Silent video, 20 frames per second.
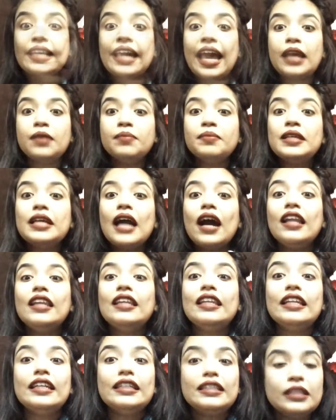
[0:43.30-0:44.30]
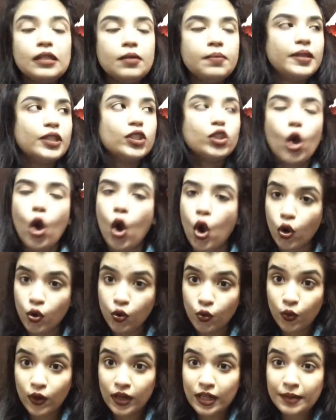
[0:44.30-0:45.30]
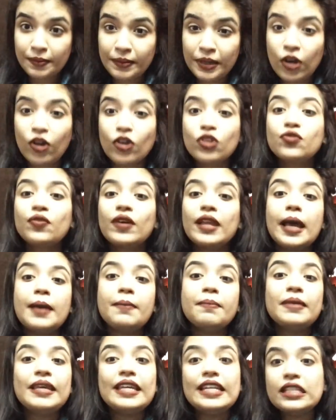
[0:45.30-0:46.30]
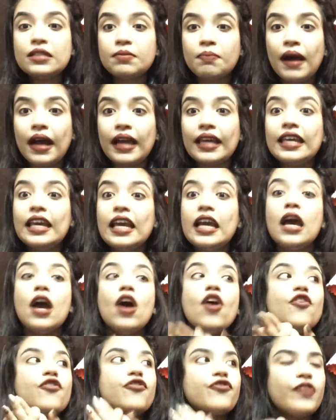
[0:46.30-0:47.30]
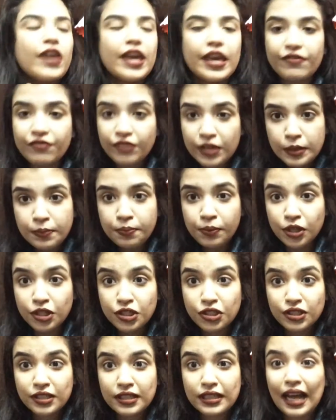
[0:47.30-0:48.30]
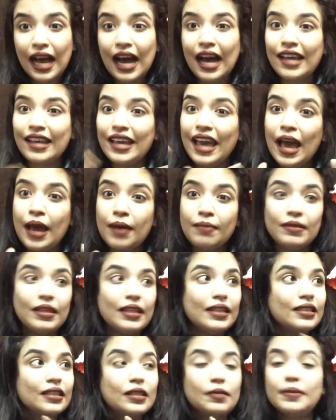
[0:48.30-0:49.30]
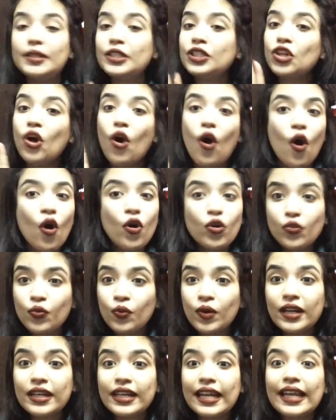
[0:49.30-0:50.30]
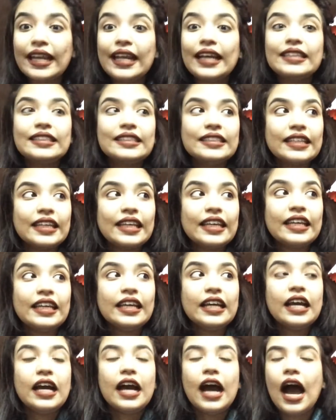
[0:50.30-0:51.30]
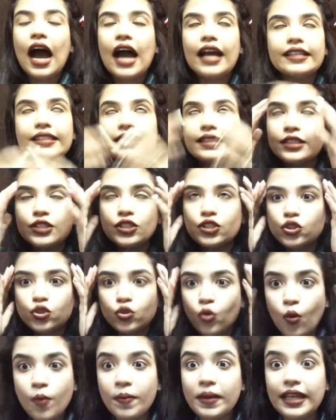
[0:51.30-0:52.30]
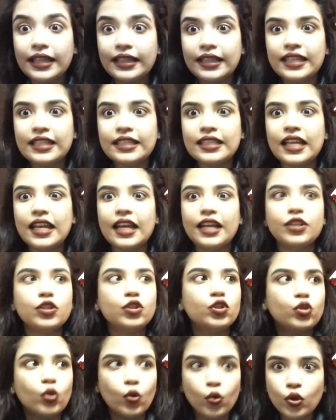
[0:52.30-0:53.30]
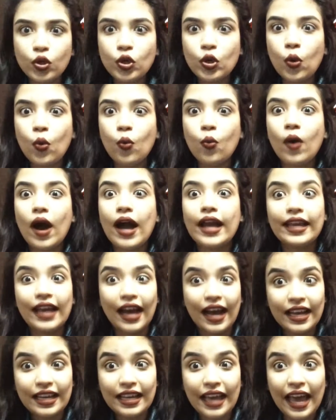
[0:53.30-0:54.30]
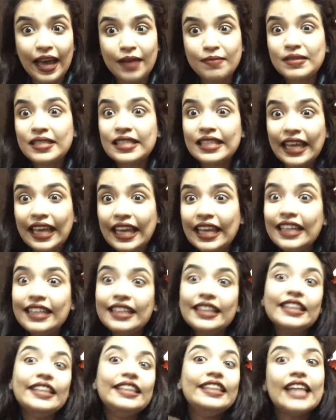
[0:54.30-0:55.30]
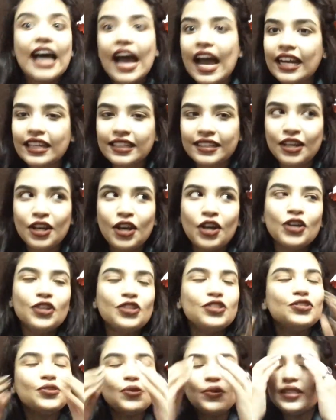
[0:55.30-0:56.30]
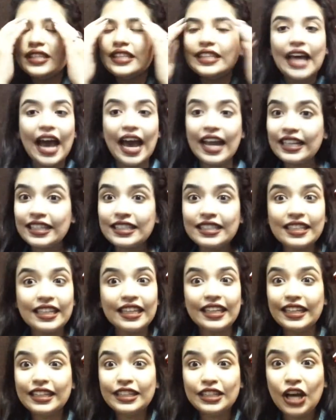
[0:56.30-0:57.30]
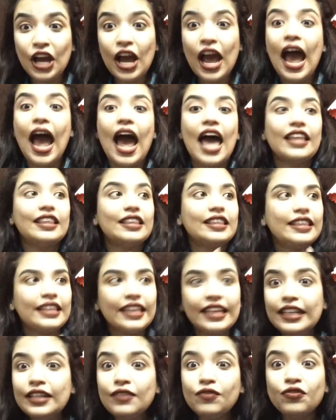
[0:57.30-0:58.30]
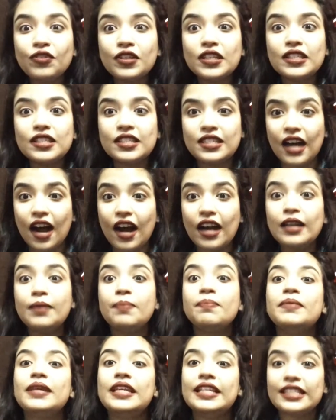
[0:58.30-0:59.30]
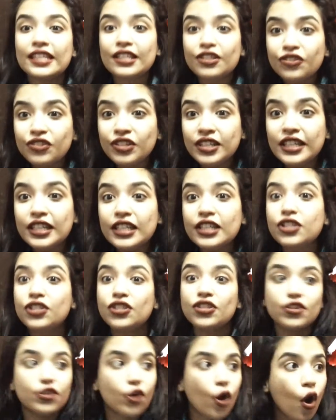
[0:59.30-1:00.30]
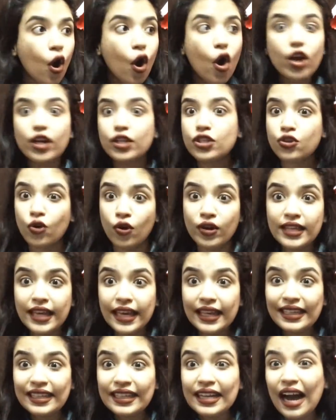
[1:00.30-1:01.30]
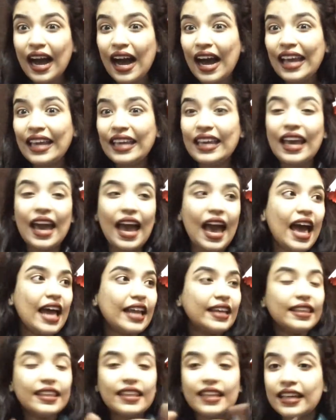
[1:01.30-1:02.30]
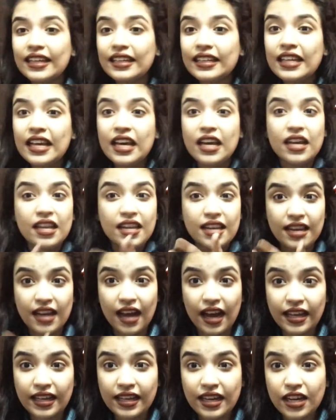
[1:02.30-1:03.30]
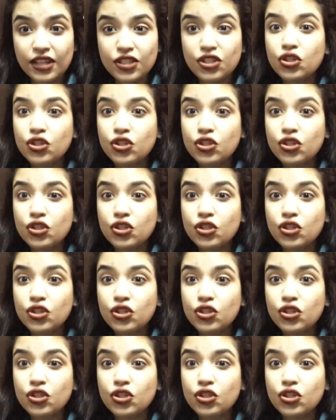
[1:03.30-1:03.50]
I can be a little bit awkward, because when I meet my favorite person, I am little bit awkward, and I say so many things and I don't know why I am saying that. So that is it. And then we start meet and greet, talk, Tony and Guy, and then Nykaa